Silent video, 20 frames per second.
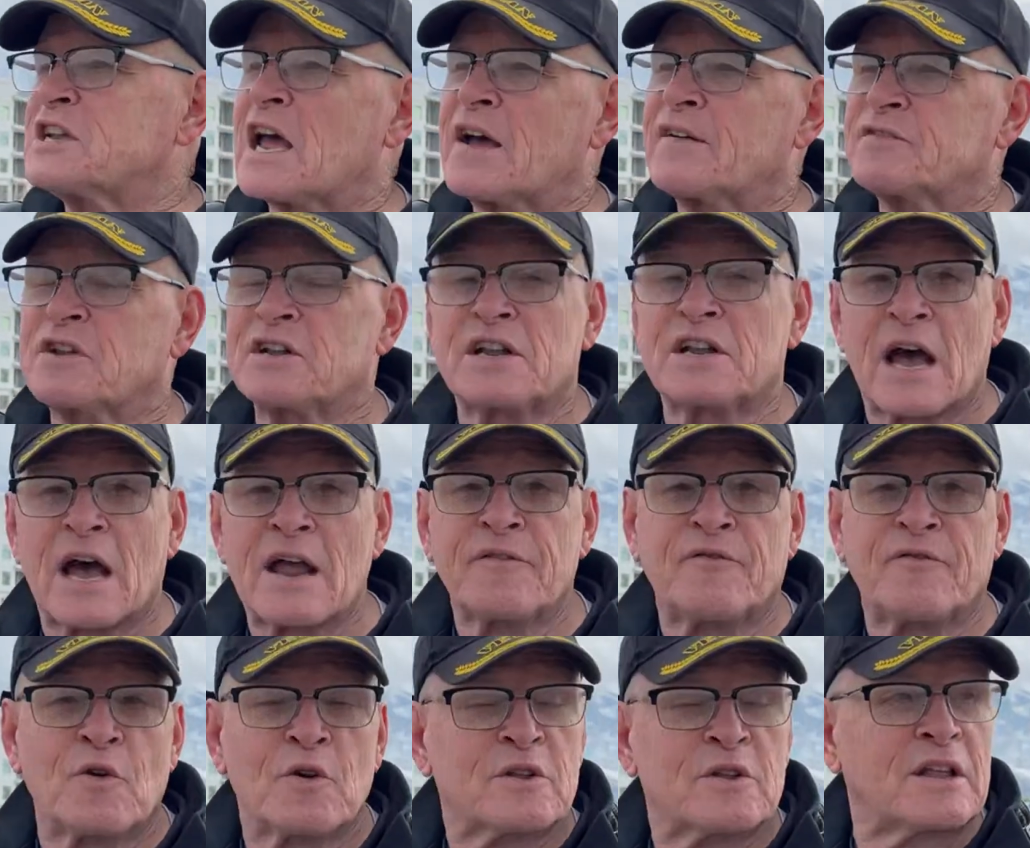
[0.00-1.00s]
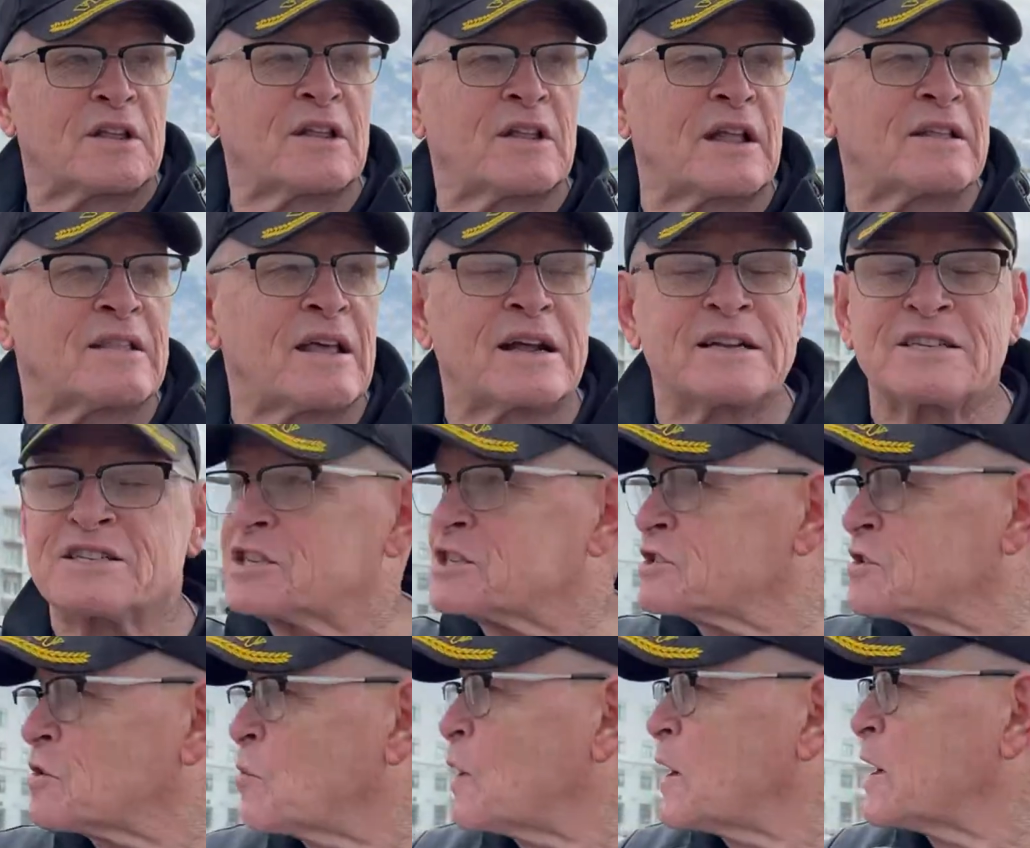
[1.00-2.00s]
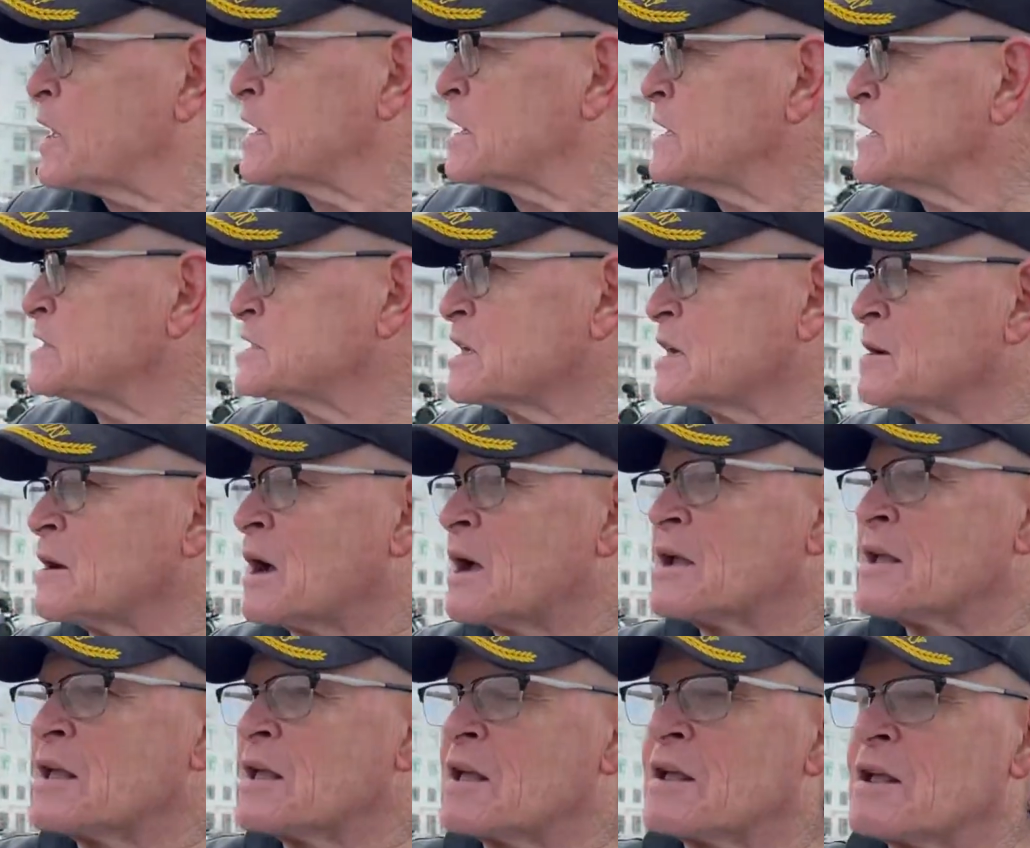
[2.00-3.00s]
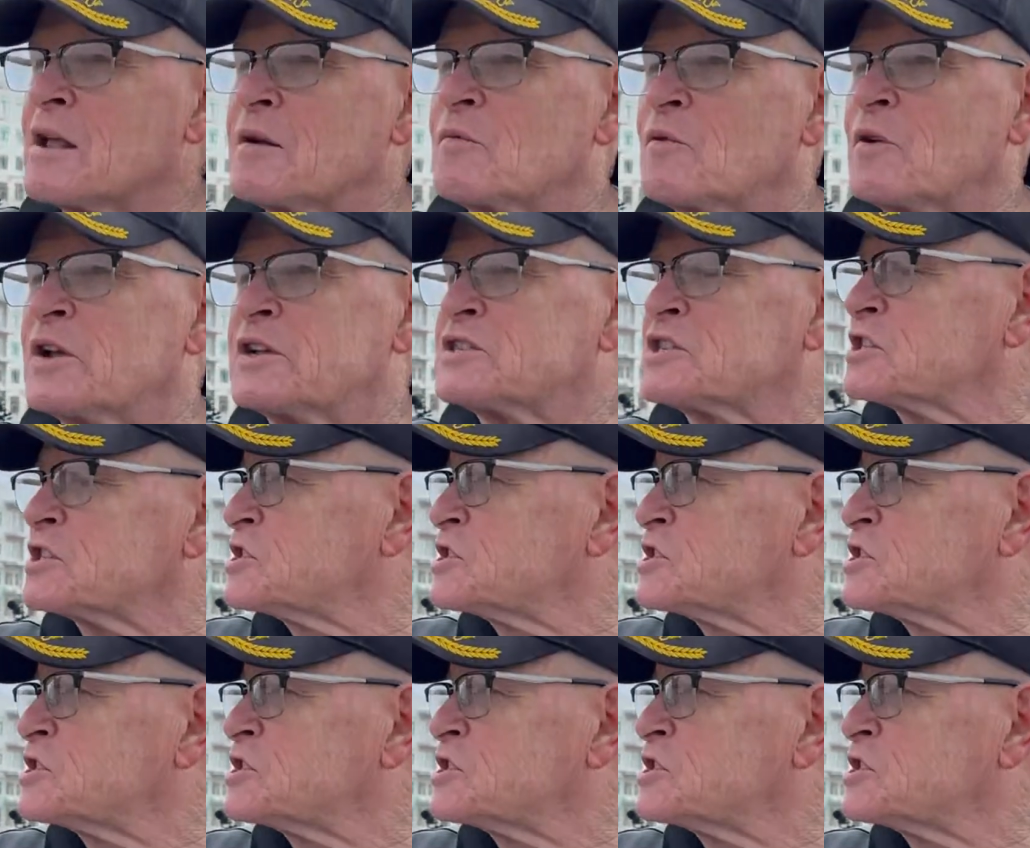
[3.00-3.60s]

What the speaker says: have to die for it, then that's just the way it is. It's a